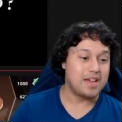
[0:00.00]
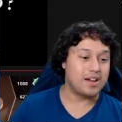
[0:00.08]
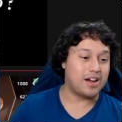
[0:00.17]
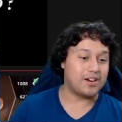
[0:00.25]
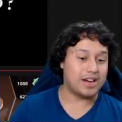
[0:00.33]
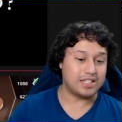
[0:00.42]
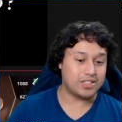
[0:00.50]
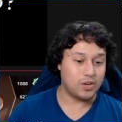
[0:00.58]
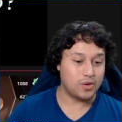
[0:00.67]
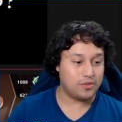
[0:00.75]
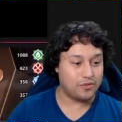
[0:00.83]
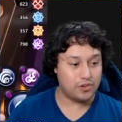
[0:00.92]
All right,
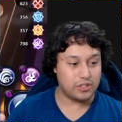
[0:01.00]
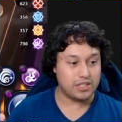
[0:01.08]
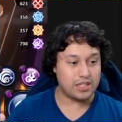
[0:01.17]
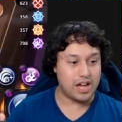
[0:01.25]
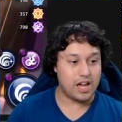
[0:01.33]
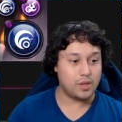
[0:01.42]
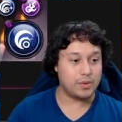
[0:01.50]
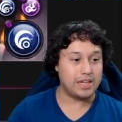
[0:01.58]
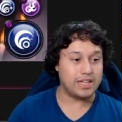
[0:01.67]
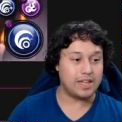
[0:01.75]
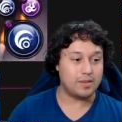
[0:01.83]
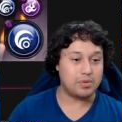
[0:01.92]
so first
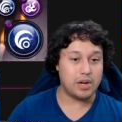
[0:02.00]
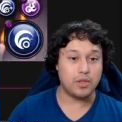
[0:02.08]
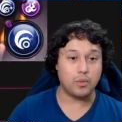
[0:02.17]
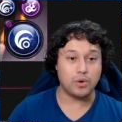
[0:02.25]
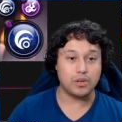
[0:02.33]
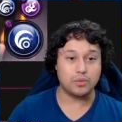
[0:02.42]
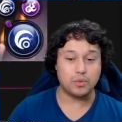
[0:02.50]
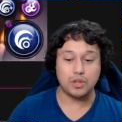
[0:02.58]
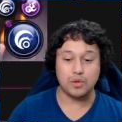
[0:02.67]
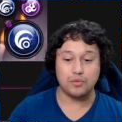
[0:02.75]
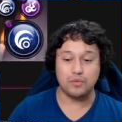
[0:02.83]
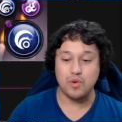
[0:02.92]
Halloween Gin, probably the wor- one of
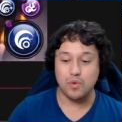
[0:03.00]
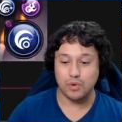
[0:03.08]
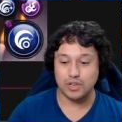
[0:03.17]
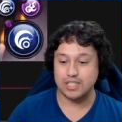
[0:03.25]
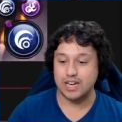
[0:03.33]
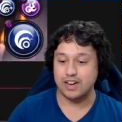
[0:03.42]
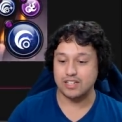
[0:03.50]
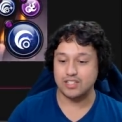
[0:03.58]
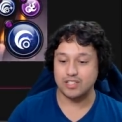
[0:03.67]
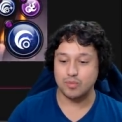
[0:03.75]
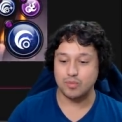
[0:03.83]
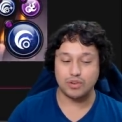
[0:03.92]
the worst
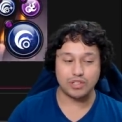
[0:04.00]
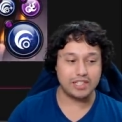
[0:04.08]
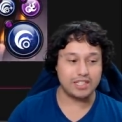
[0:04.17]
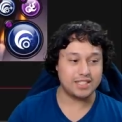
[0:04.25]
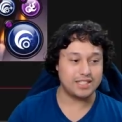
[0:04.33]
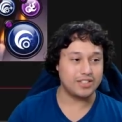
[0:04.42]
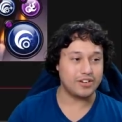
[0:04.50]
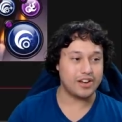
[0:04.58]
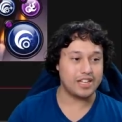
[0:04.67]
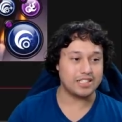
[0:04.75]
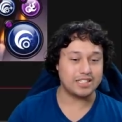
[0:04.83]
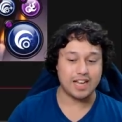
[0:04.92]
characters to be released during
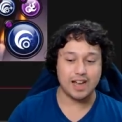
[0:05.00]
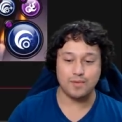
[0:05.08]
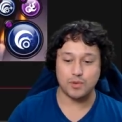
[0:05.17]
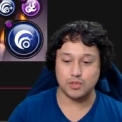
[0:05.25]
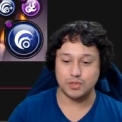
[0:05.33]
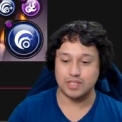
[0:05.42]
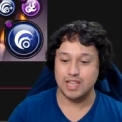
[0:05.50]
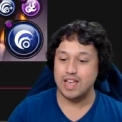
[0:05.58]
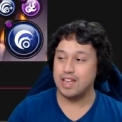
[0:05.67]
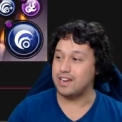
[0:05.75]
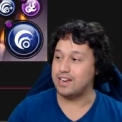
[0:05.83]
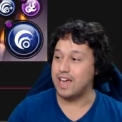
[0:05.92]
his time, which was
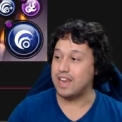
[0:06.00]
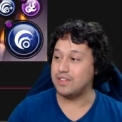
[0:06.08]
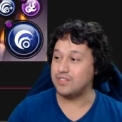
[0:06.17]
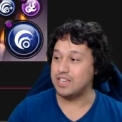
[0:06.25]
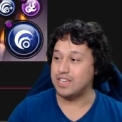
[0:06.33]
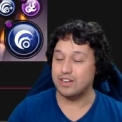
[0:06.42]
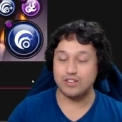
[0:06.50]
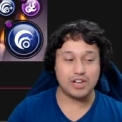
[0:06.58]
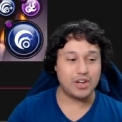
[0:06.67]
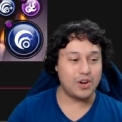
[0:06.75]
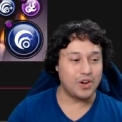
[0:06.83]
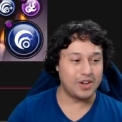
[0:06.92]
not even a year ago.